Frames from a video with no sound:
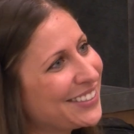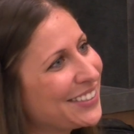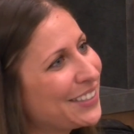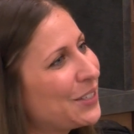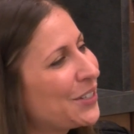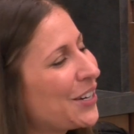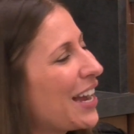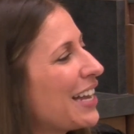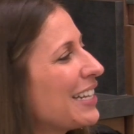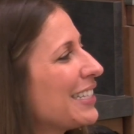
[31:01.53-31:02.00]

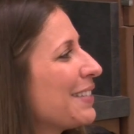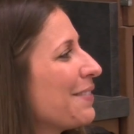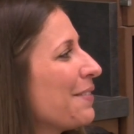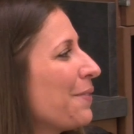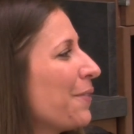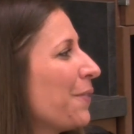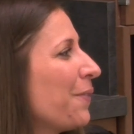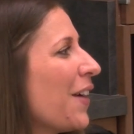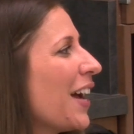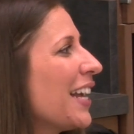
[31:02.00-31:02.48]
just try and
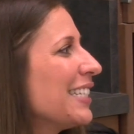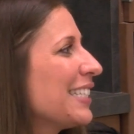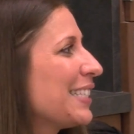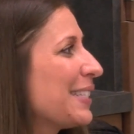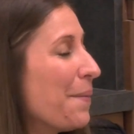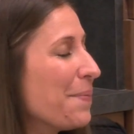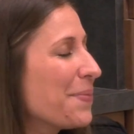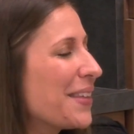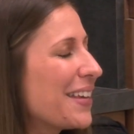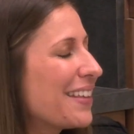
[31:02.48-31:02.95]
find
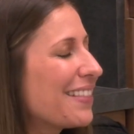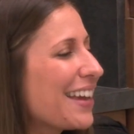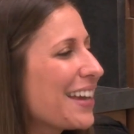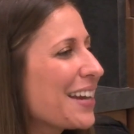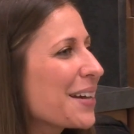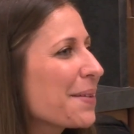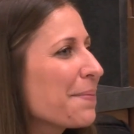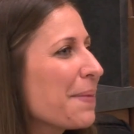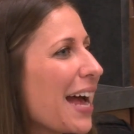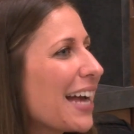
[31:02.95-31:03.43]
something that
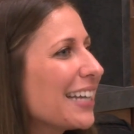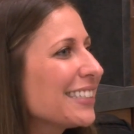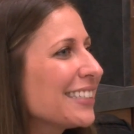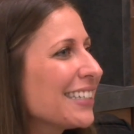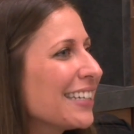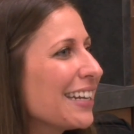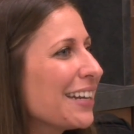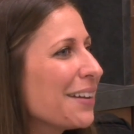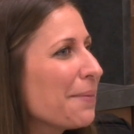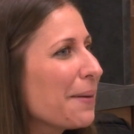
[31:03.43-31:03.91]
you're
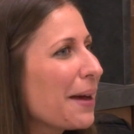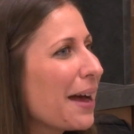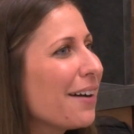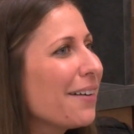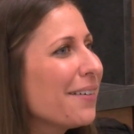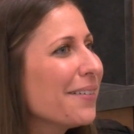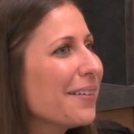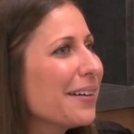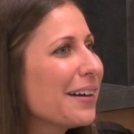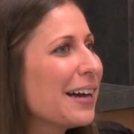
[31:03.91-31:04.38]
passionate
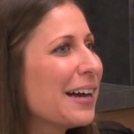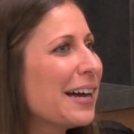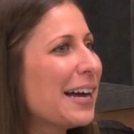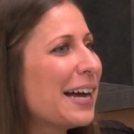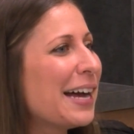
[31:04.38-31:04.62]
about.